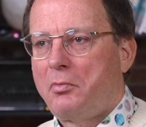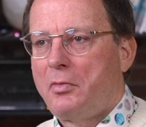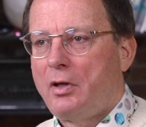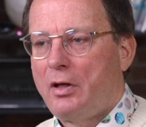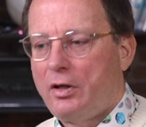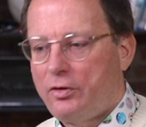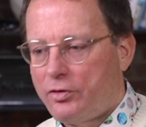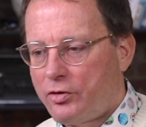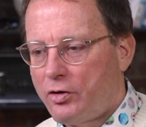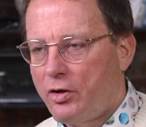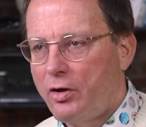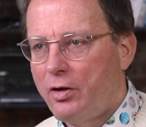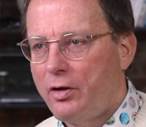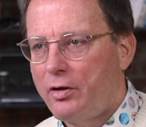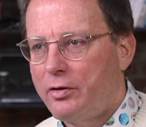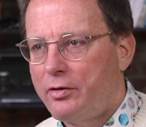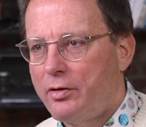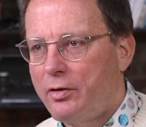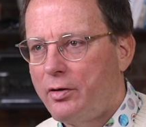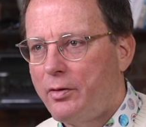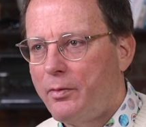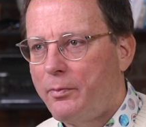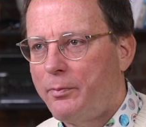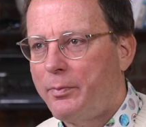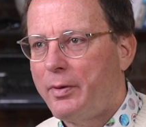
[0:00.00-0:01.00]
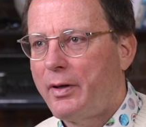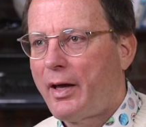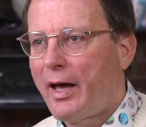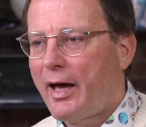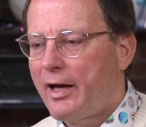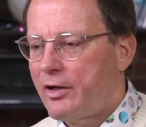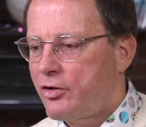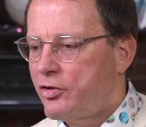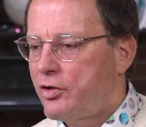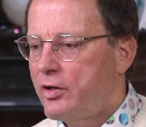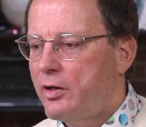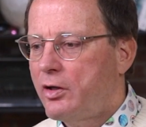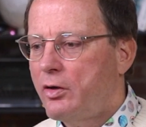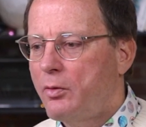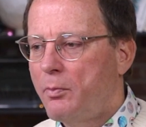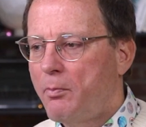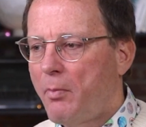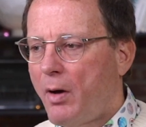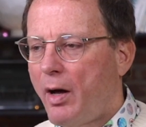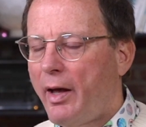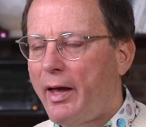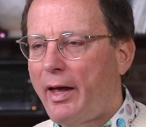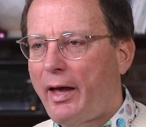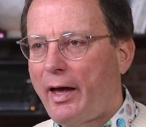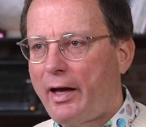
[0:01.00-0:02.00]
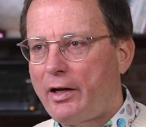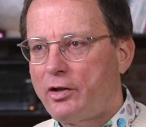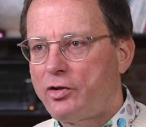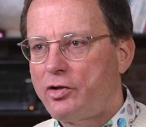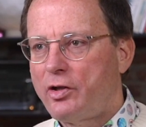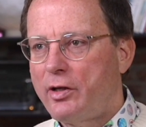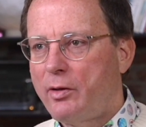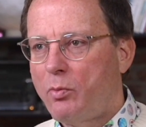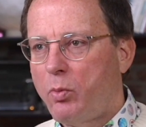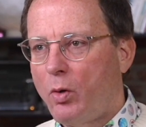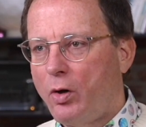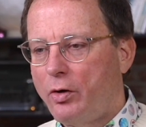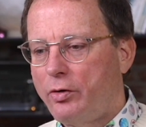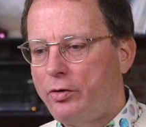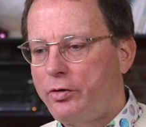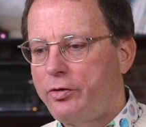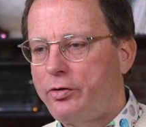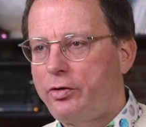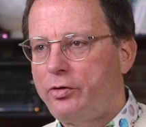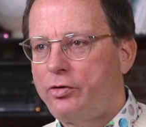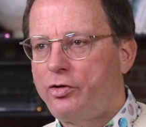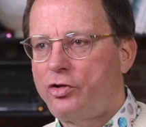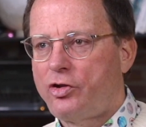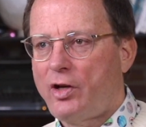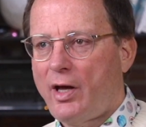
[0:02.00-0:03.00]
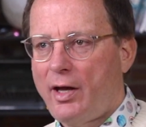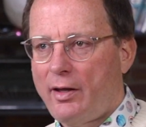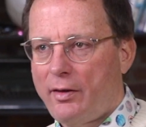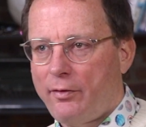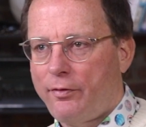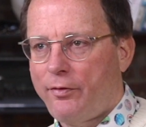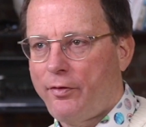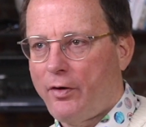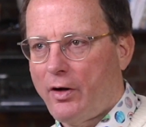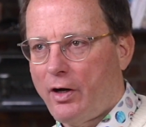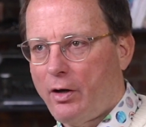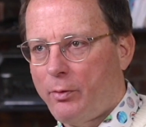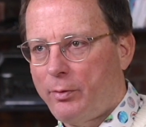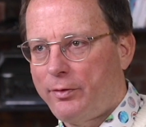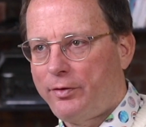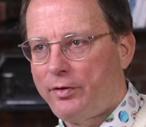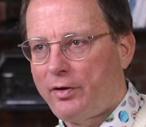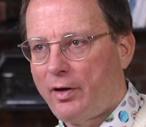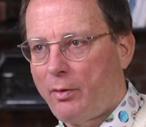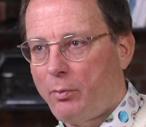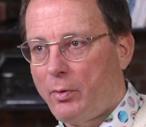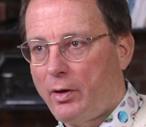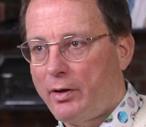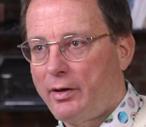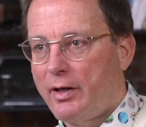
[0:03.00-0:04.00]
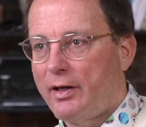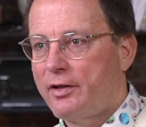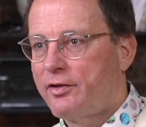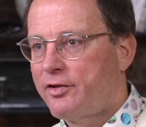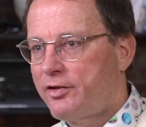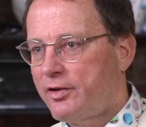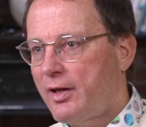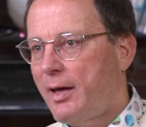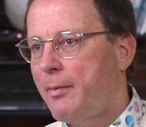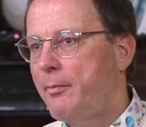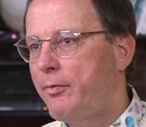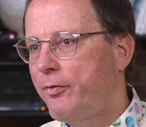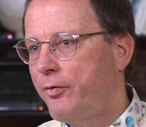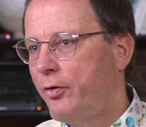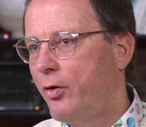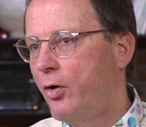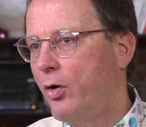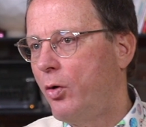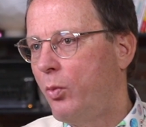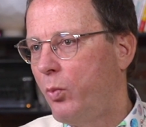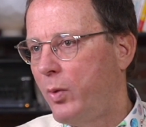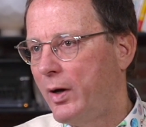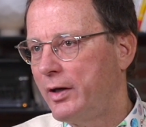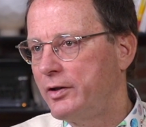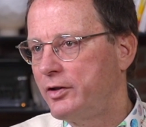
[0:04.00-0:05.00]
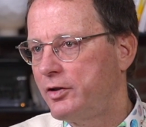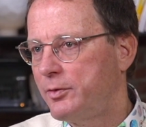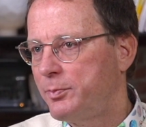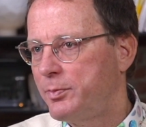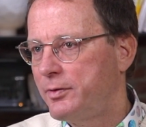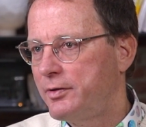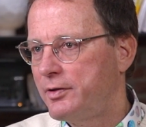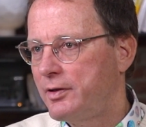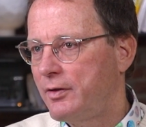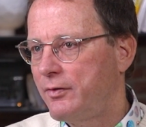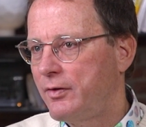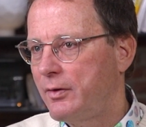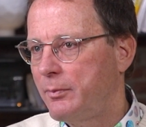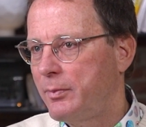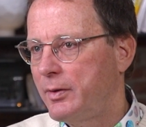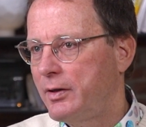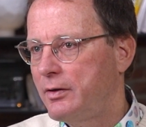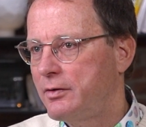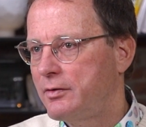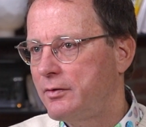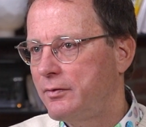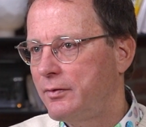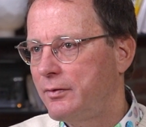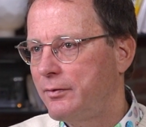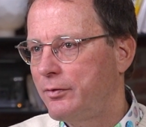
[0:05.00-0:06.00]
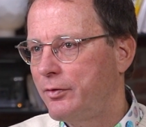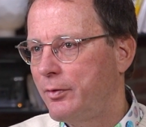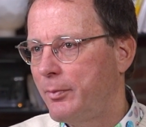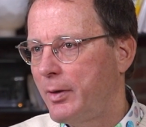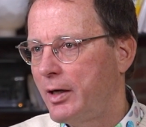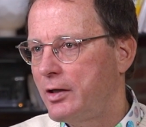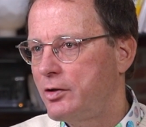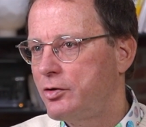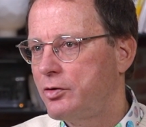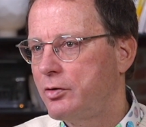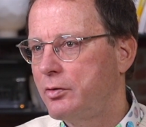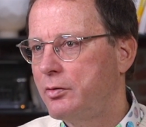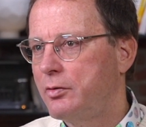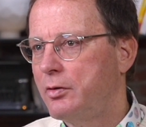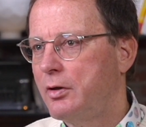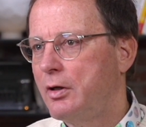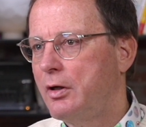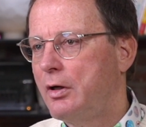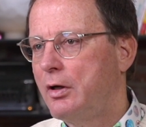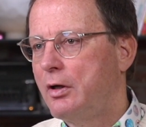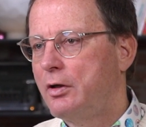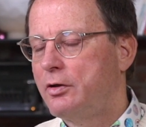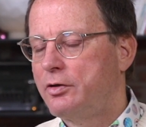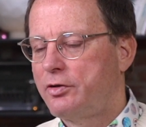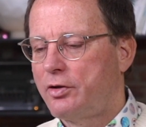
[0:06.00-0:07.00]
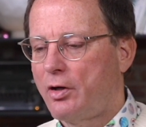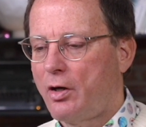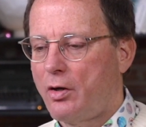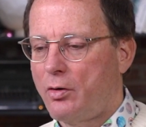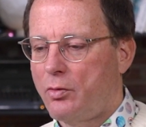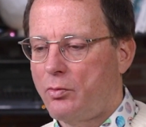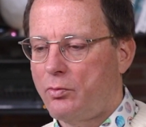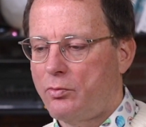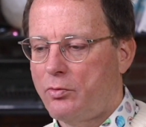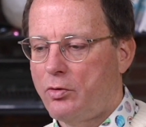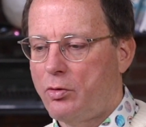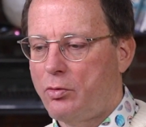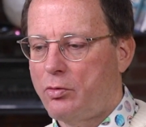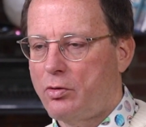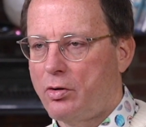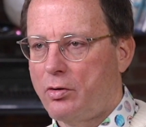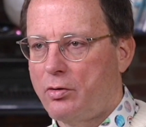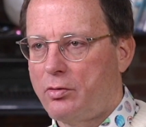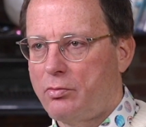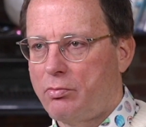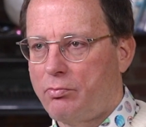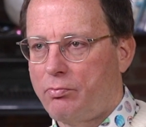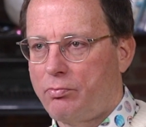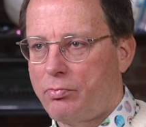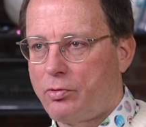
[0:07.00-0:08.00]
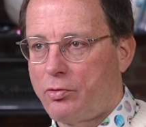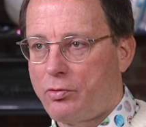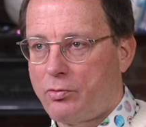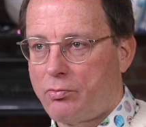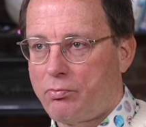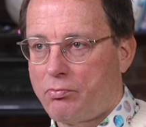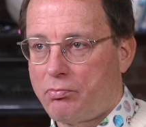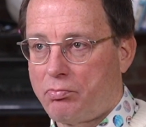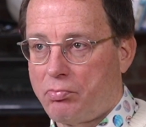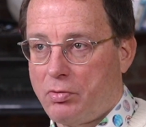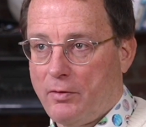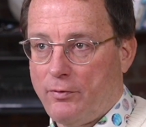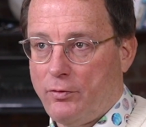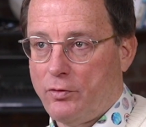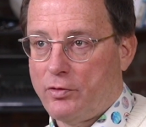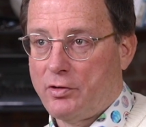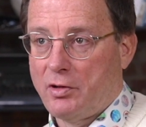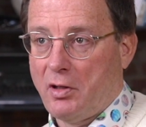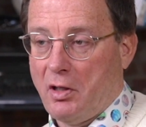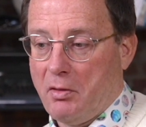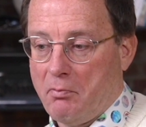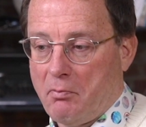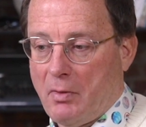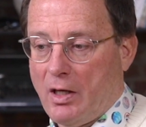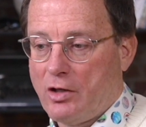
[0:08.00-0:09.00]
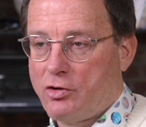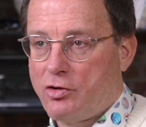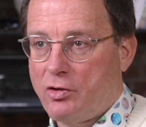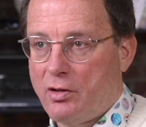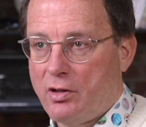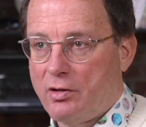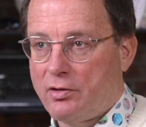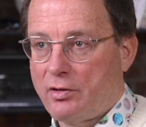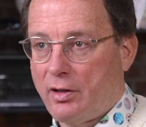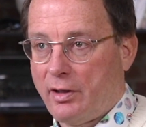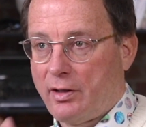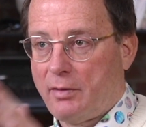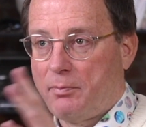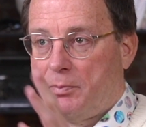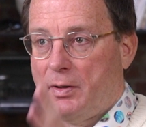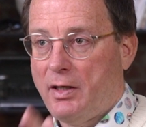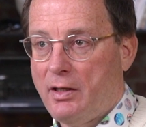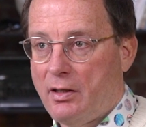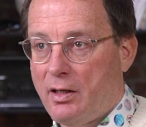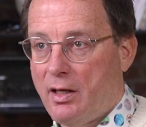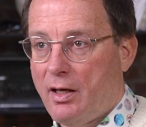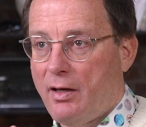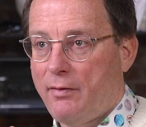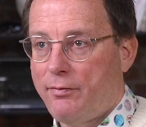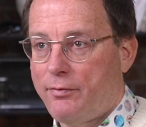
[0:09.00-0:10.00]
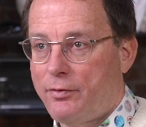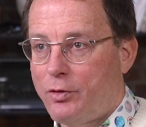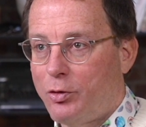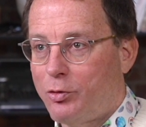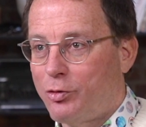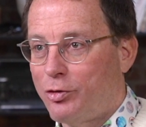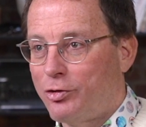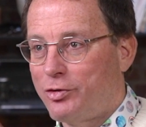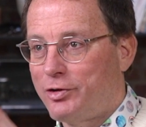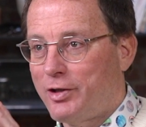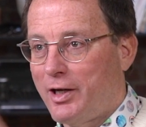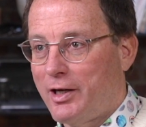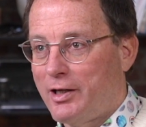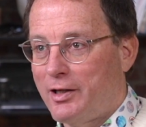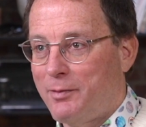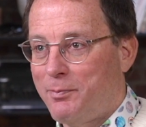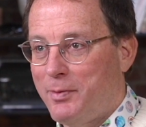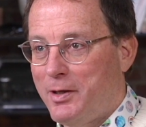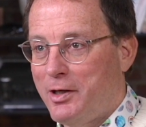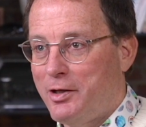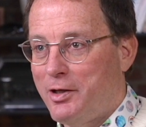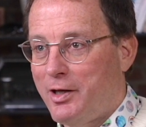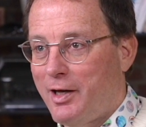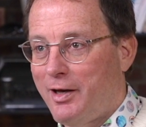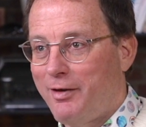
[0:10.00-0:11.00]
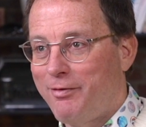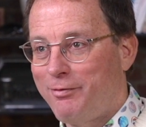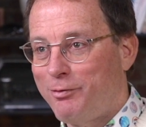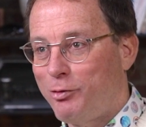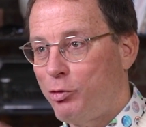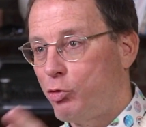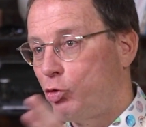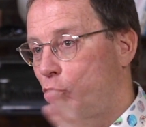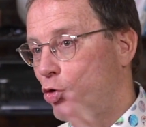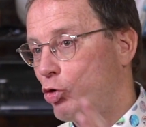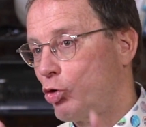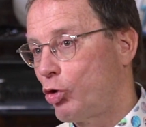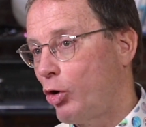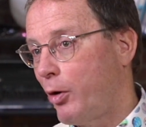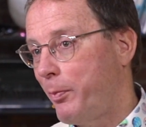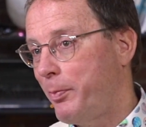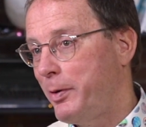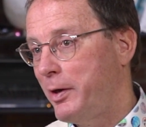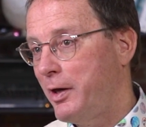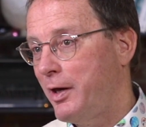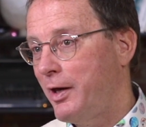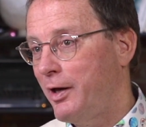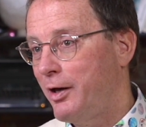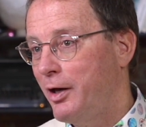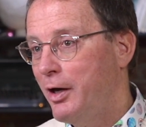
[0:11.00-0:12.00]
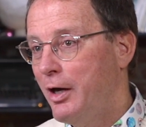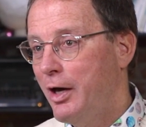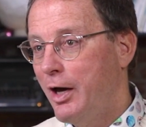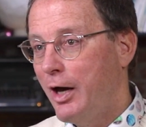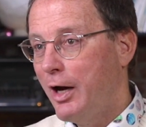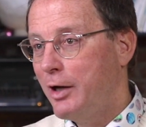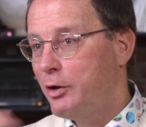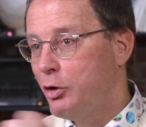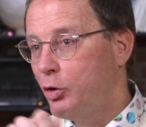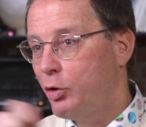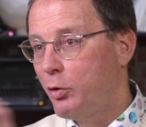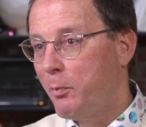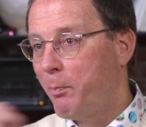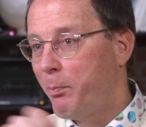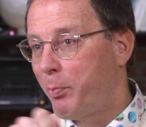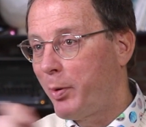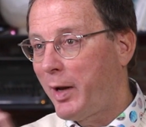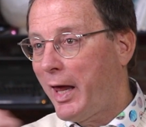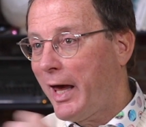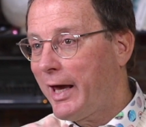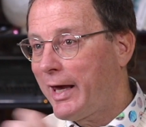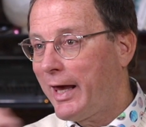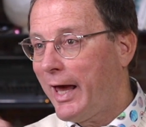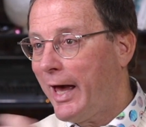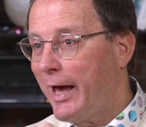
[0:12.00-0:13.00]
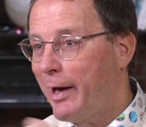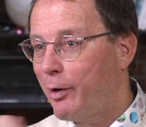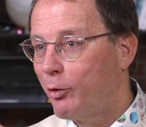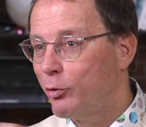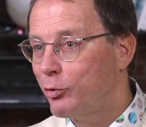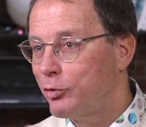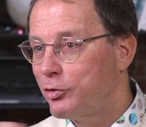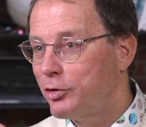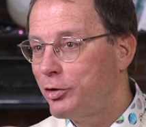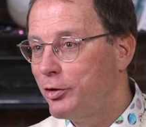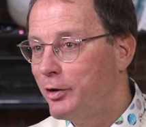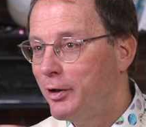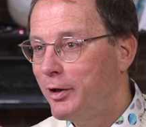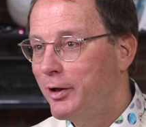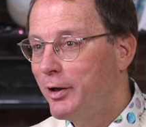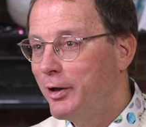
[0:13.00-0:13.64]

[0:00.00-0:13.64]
is good, but actually you might actually want to share the file with someone except for one specific piece of information. So you could, if you say, imagine it's like a PDF, you could take the PDF, you could copy it, and you could black out